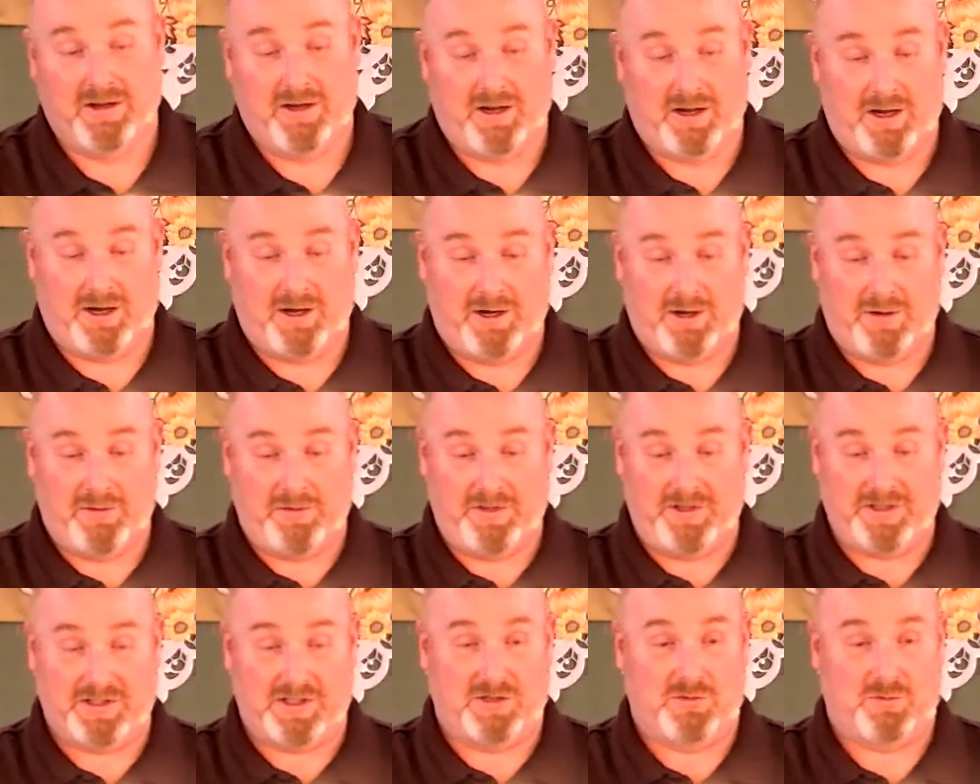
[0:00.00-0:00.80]
and
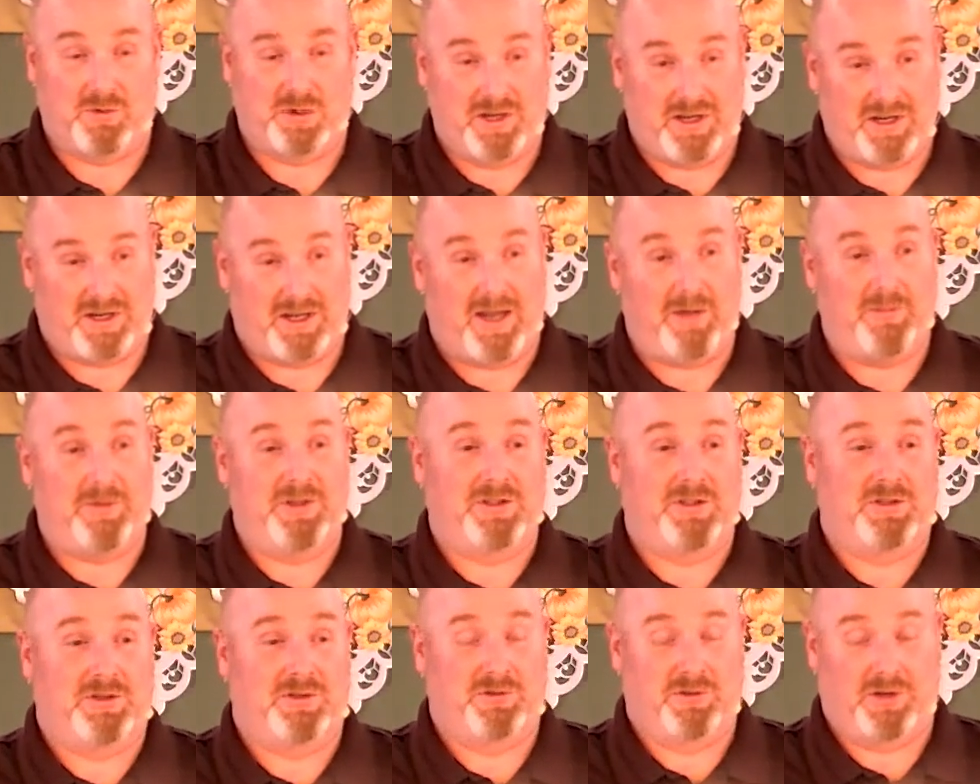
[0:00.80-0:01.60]
this is when he came
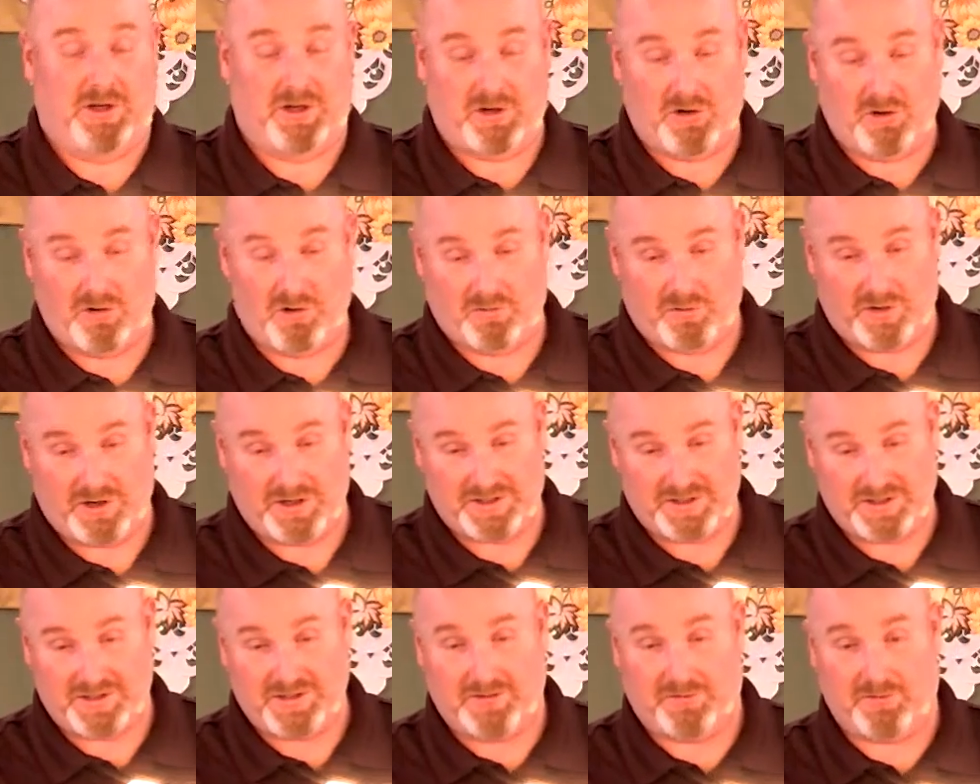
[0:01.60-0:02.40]
into a
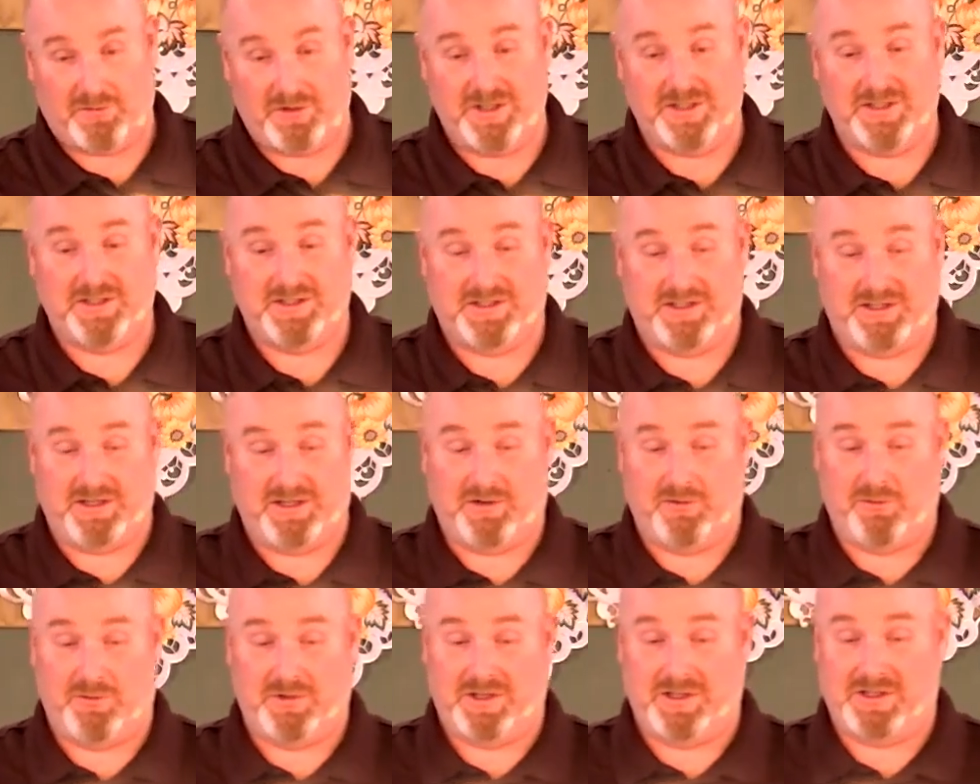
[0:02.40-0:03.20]

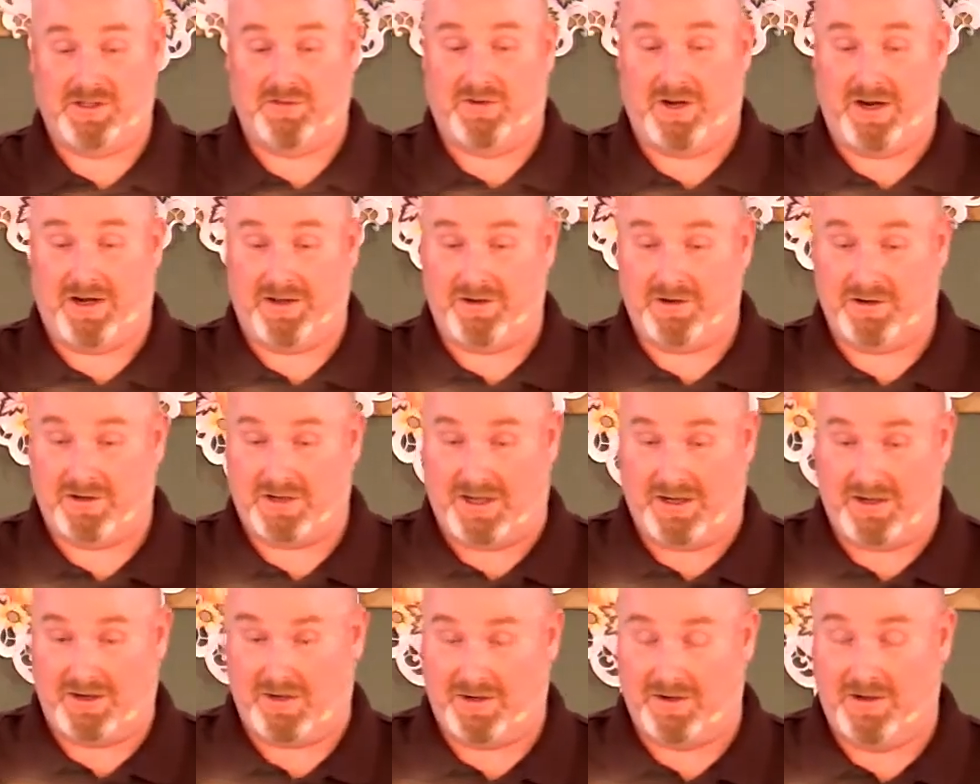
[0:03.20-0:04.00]
co-regency with his father,
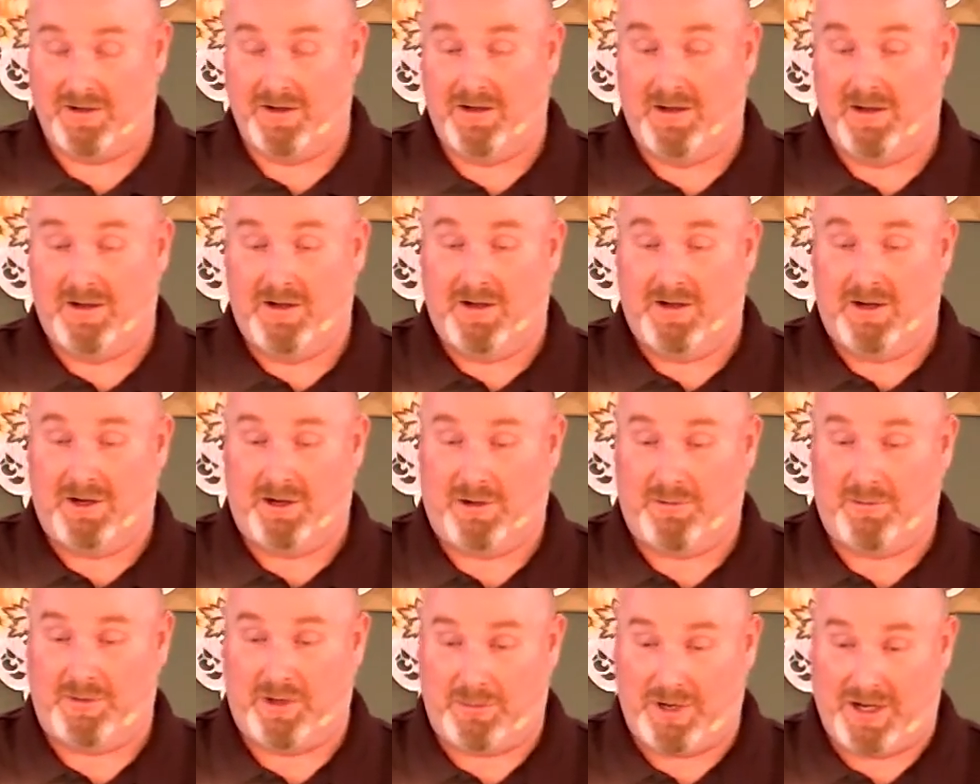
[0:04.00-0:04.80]
King
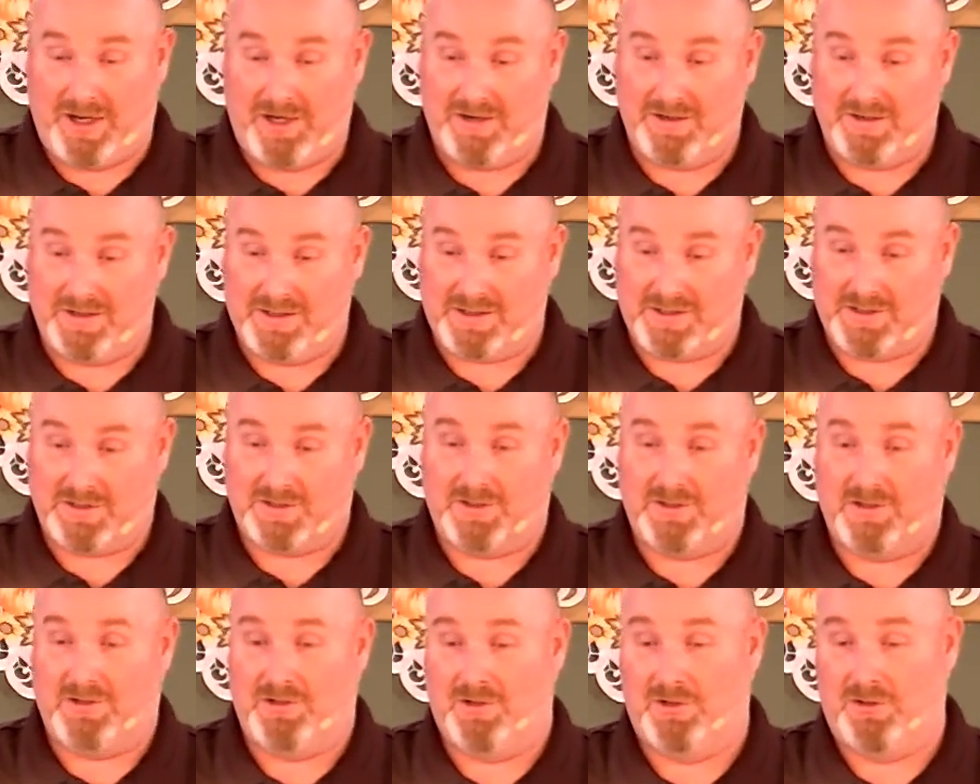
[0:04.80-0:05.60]

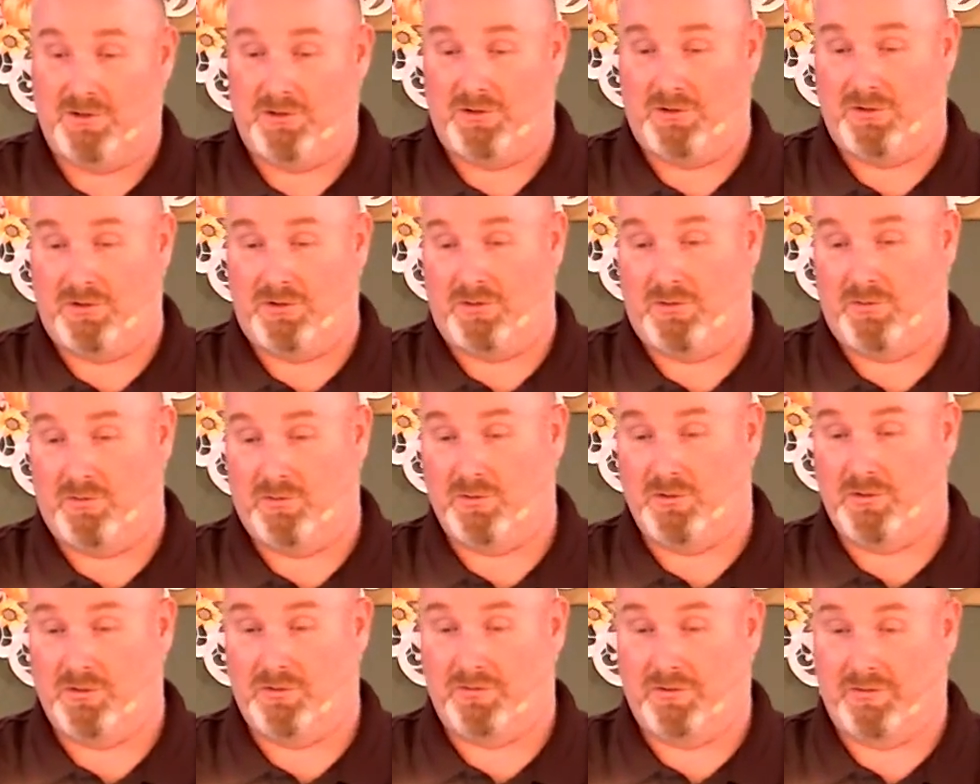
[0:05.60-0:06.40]
Nabonidus, who
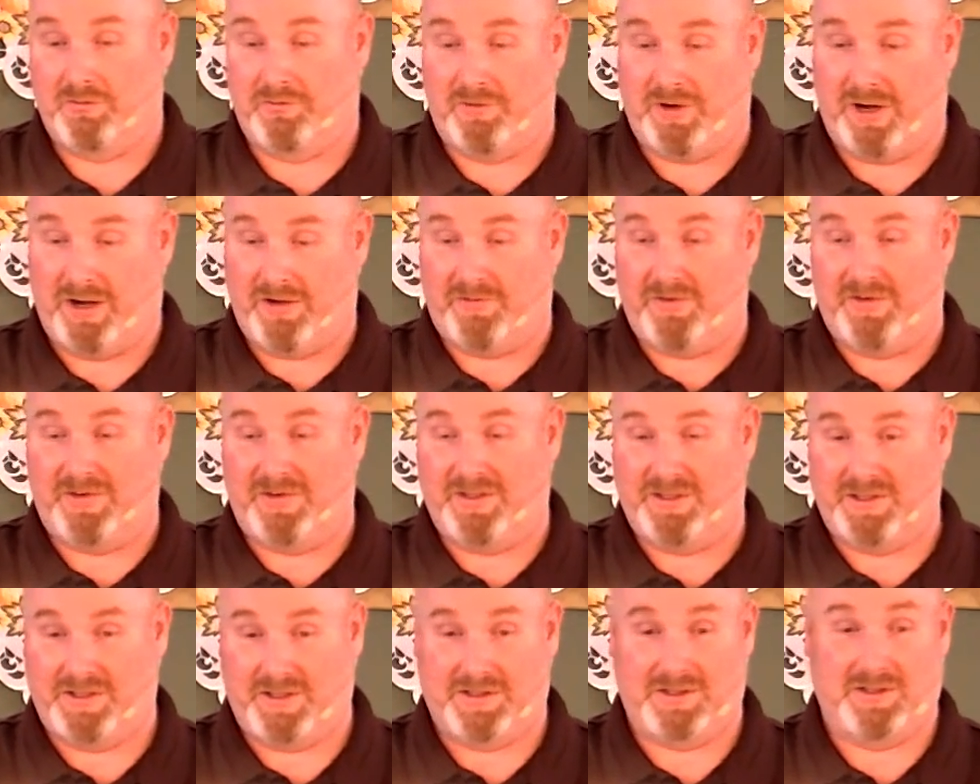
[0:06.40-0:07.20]
ruled from
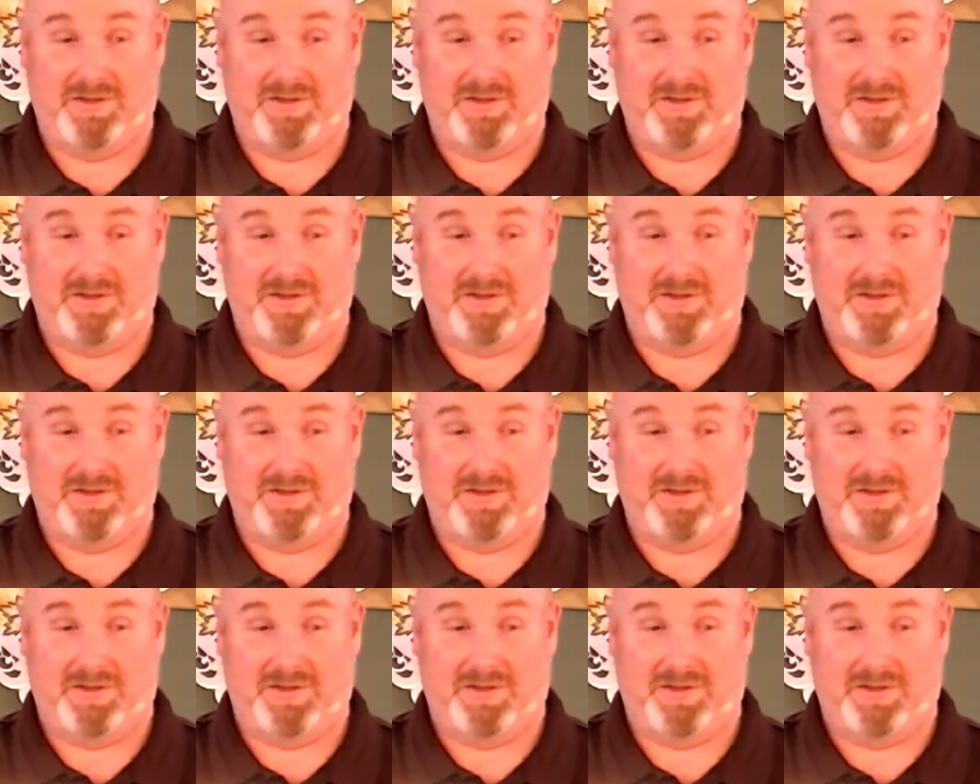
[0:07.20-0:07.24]
556 to